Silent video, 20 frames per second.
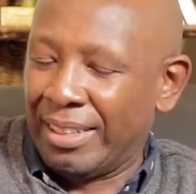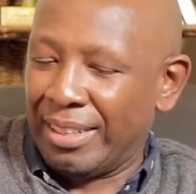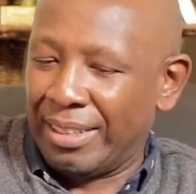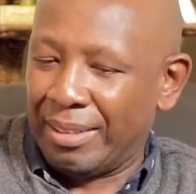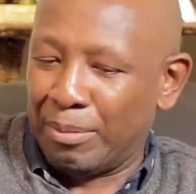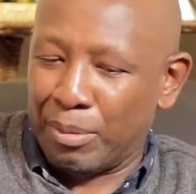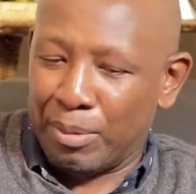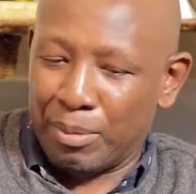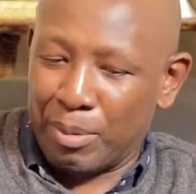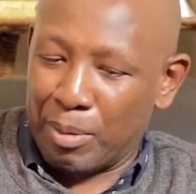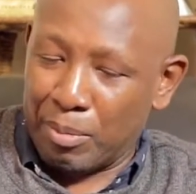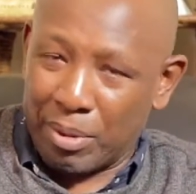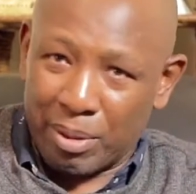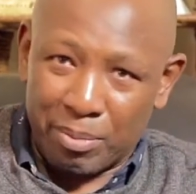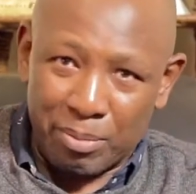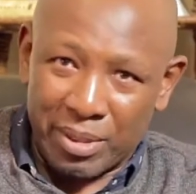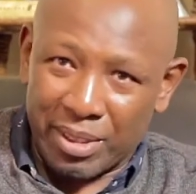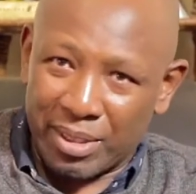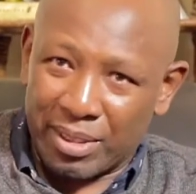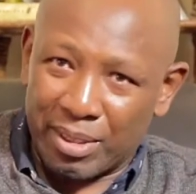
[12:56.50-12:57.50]
I remember
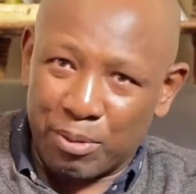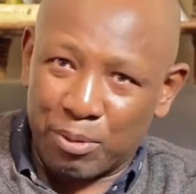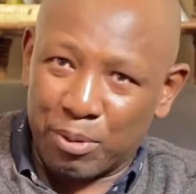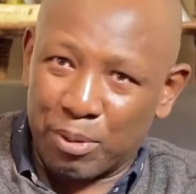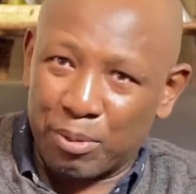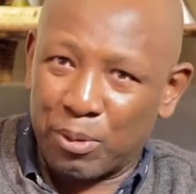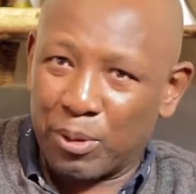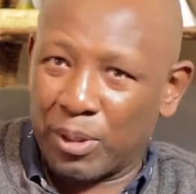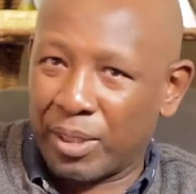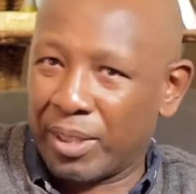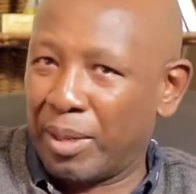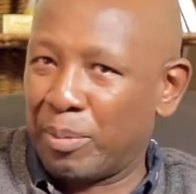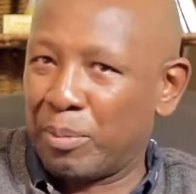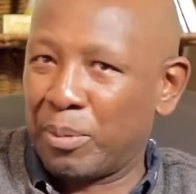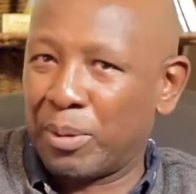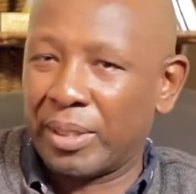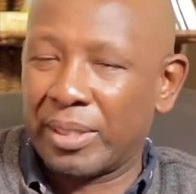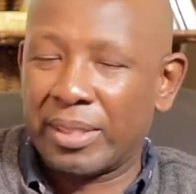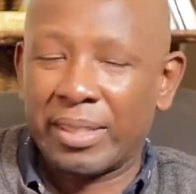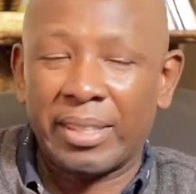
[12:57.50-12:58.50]
I'm just in for that
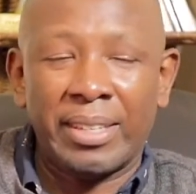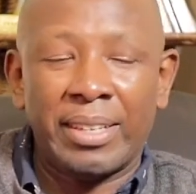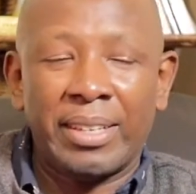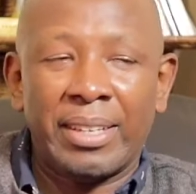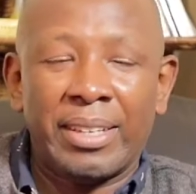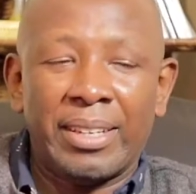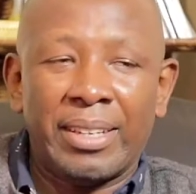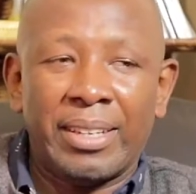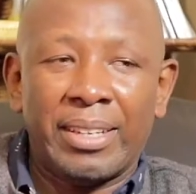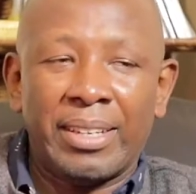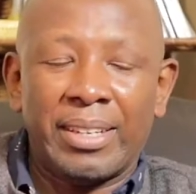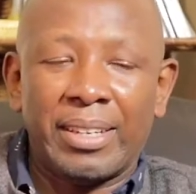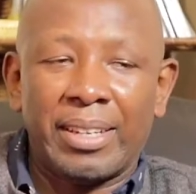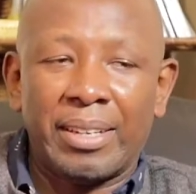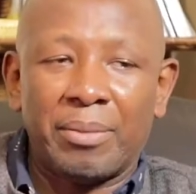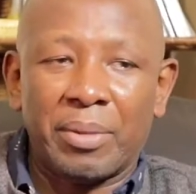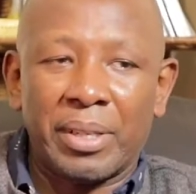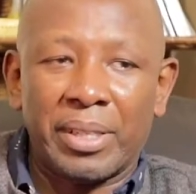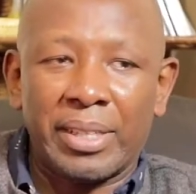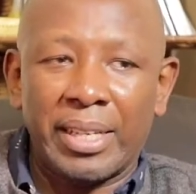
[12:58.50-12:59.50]
point.
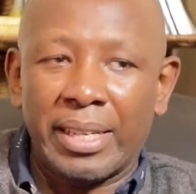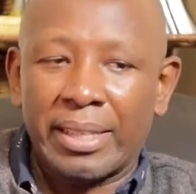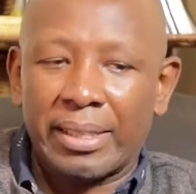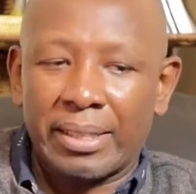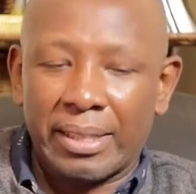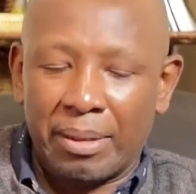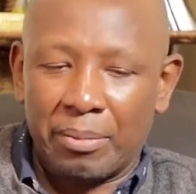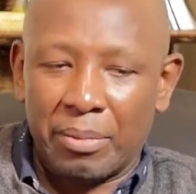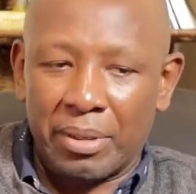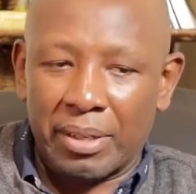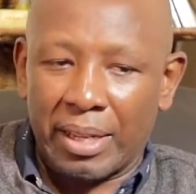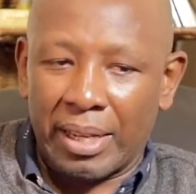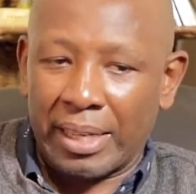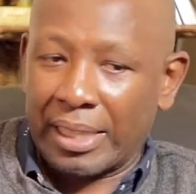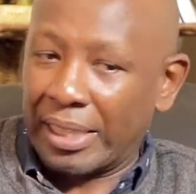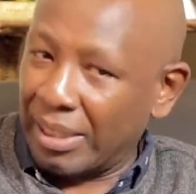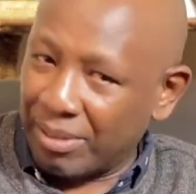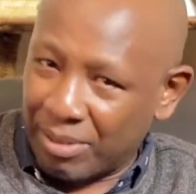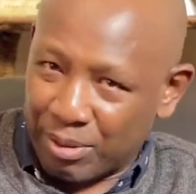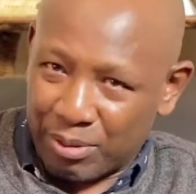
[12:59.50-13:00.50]
And my dad, I mean, I'll
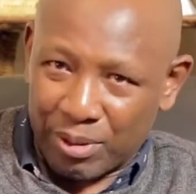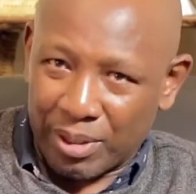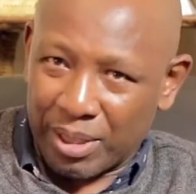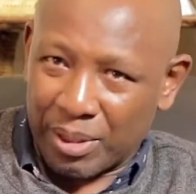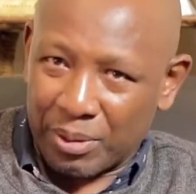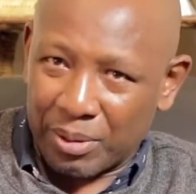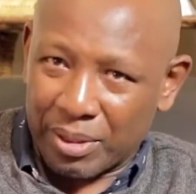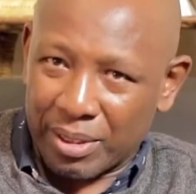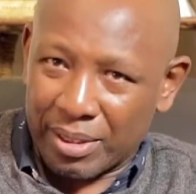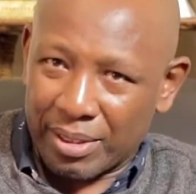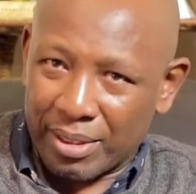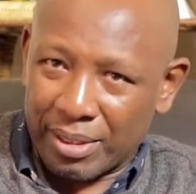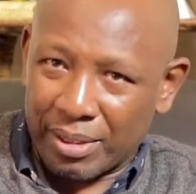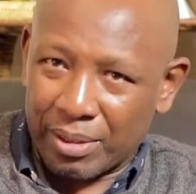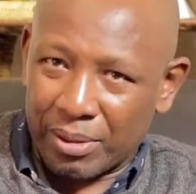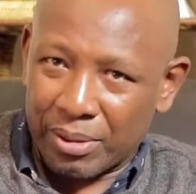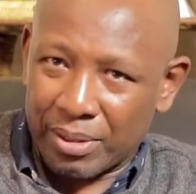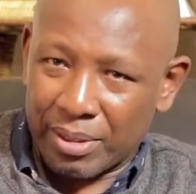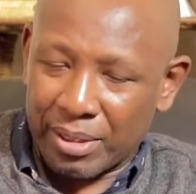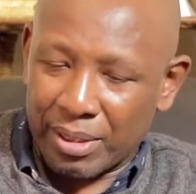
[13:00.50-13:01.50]
never forget what he said
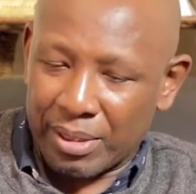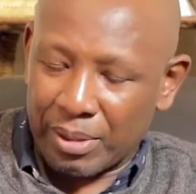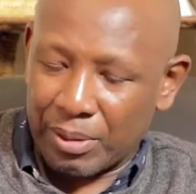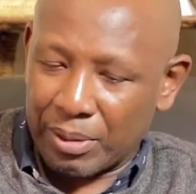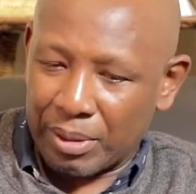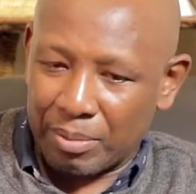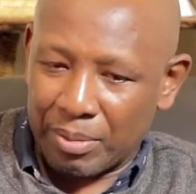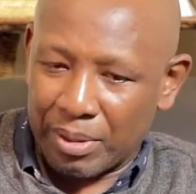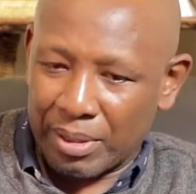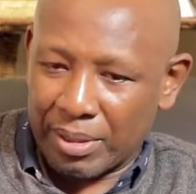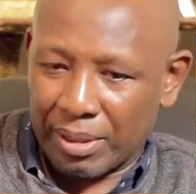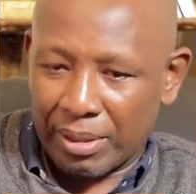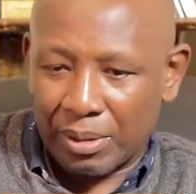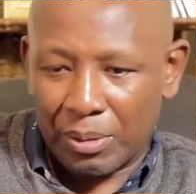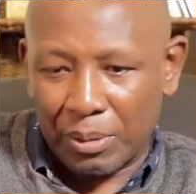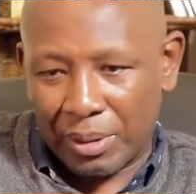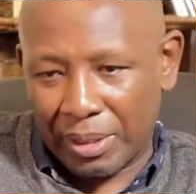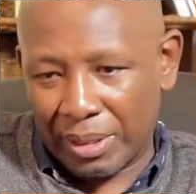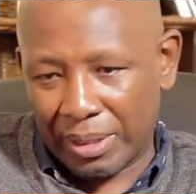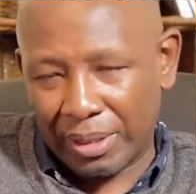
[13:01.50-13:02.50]
because he just looked at me and said,
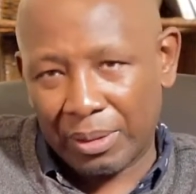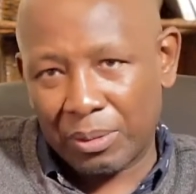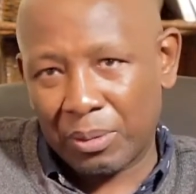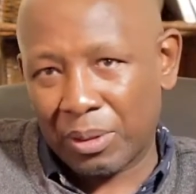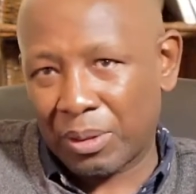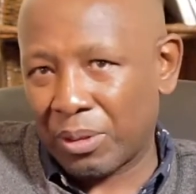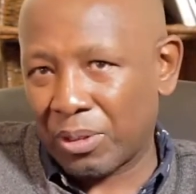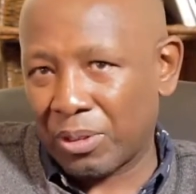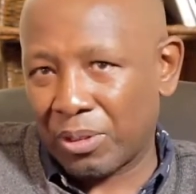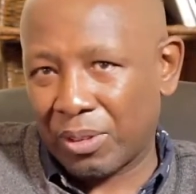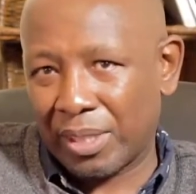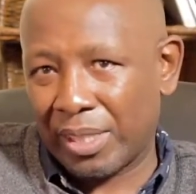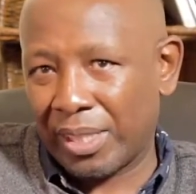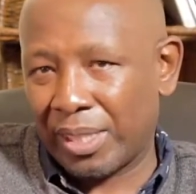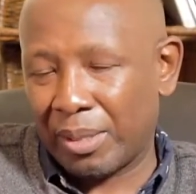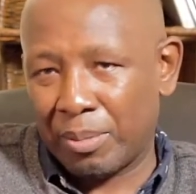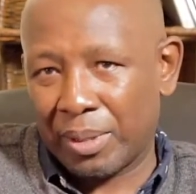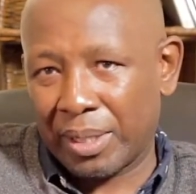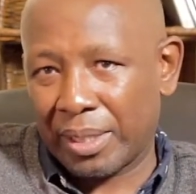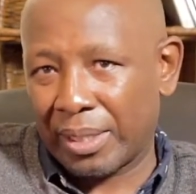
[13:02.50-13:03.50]
dude, we thought you are
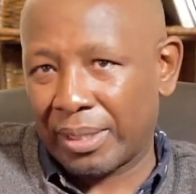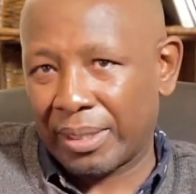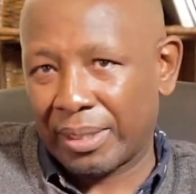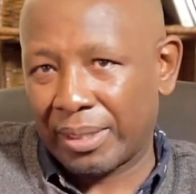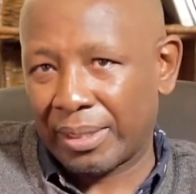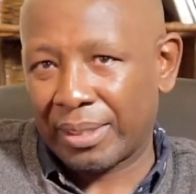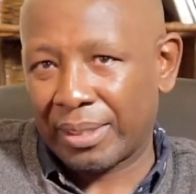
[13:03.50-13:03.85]
dead, Bana.